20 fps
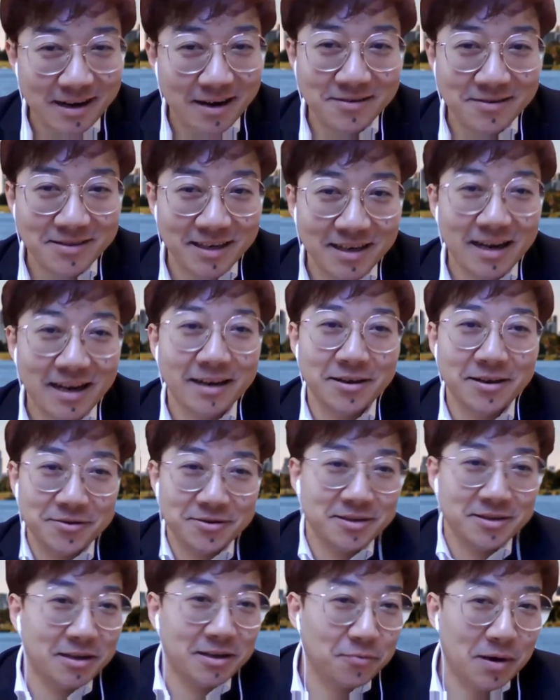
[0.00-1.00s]
Currently, like
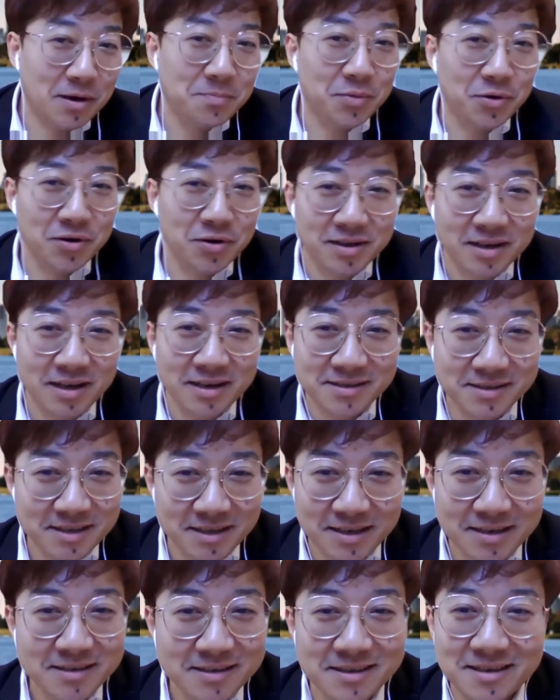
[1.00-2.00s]
you said,
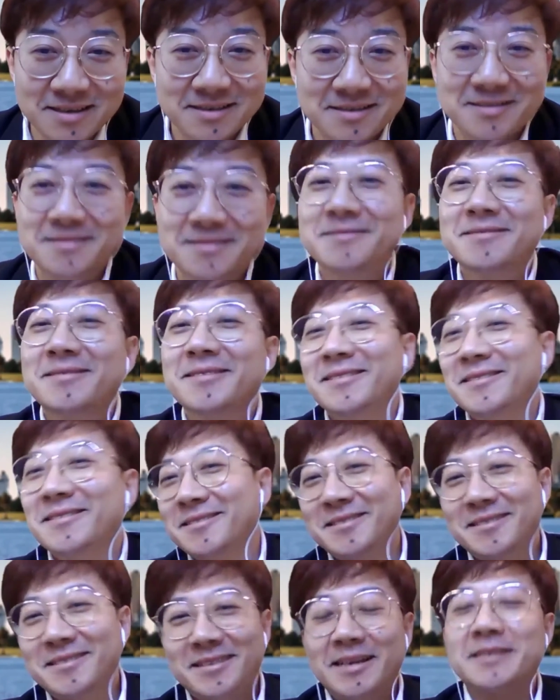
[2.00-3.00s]
1.96
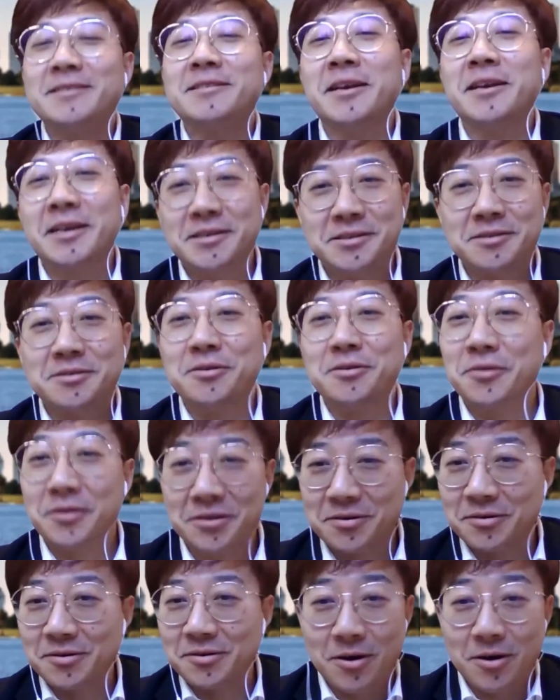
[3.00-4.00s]
is
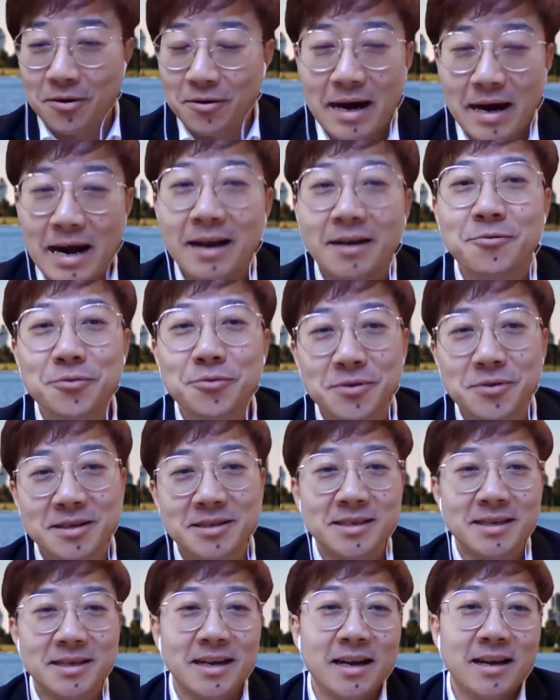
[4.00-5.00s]
historical low. I
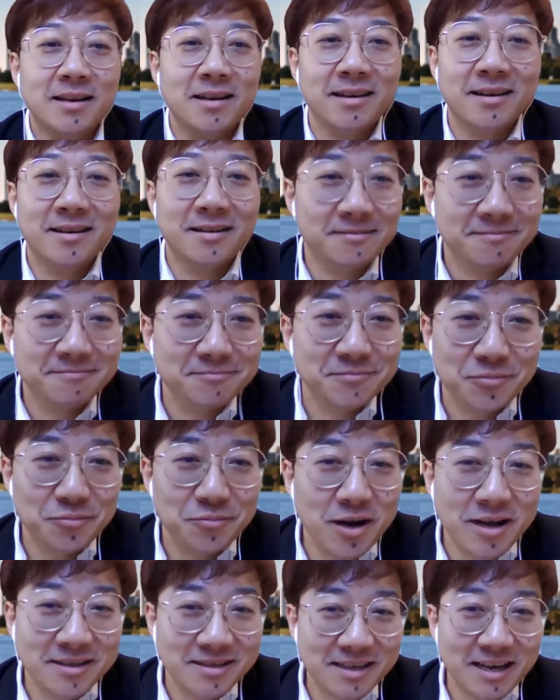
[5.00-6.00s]
couldn't see any
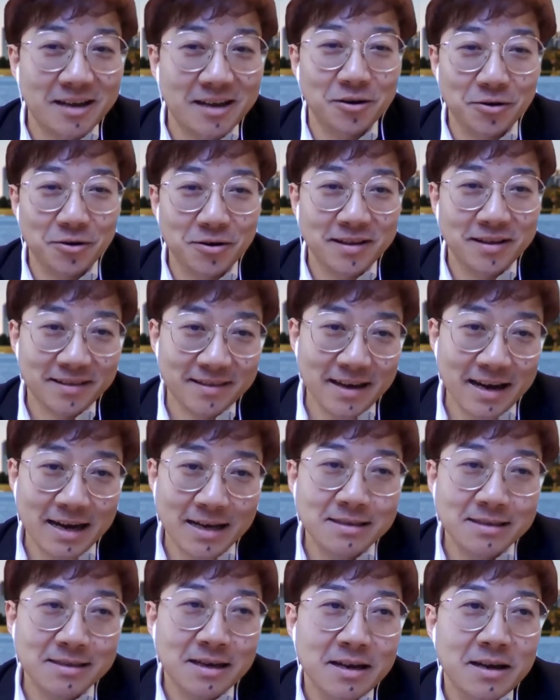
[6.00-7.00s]
rates can lower than
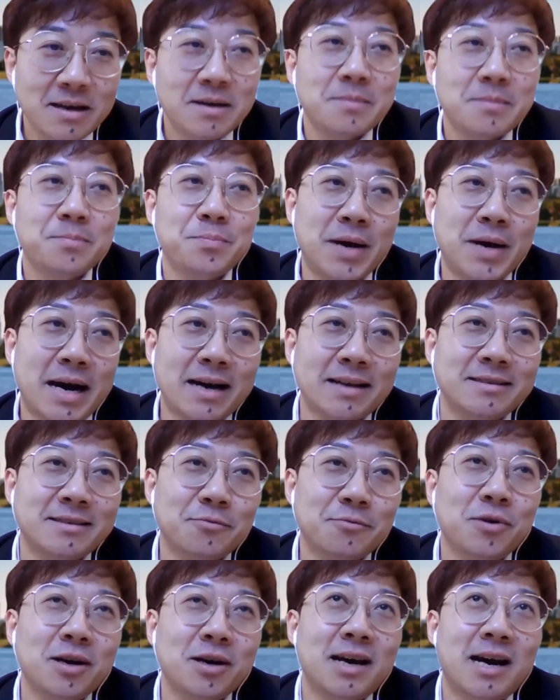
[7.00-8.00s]
that. But
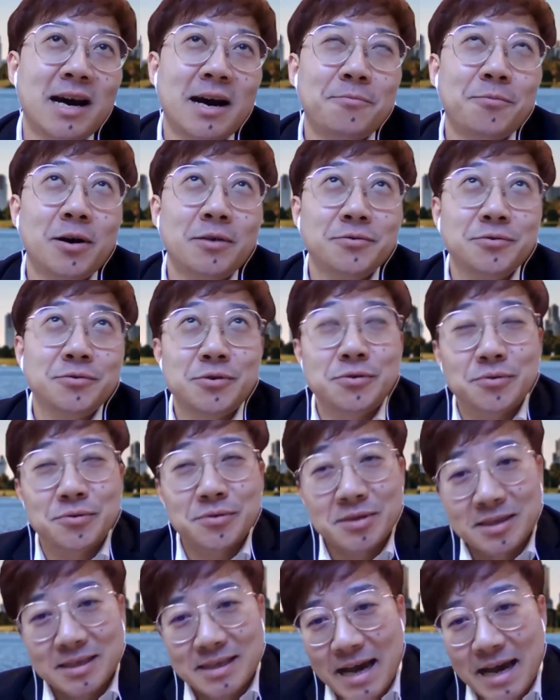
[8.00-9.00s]
what I want to
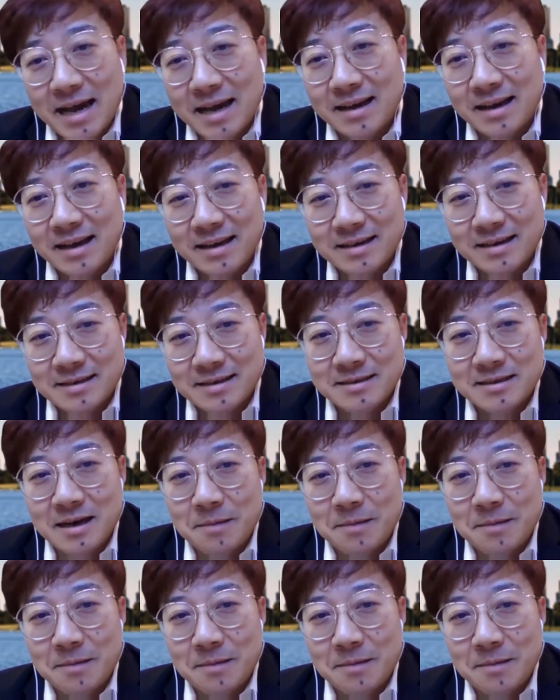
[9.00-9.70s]
say is...